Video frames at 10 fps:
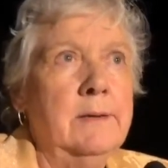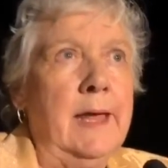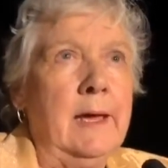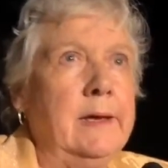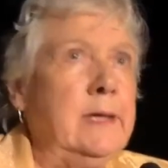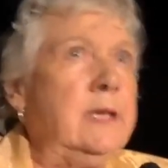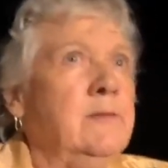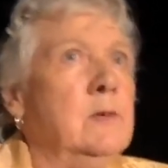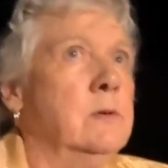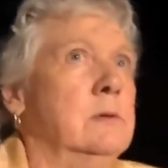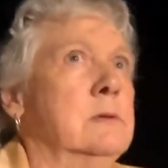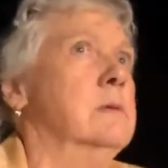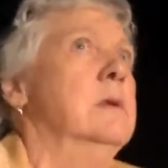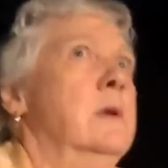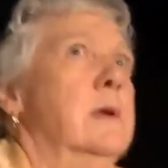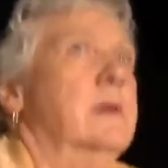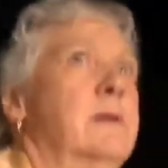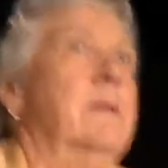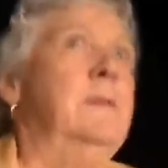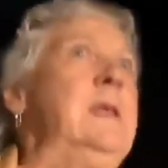that evil
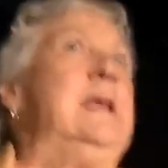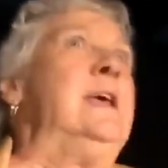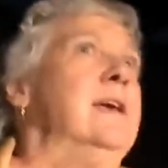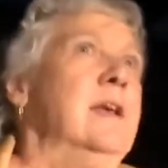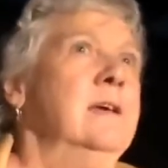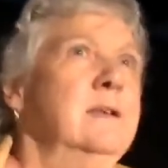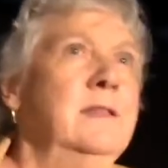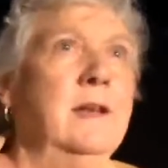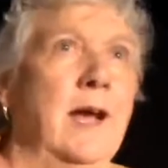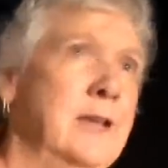thing that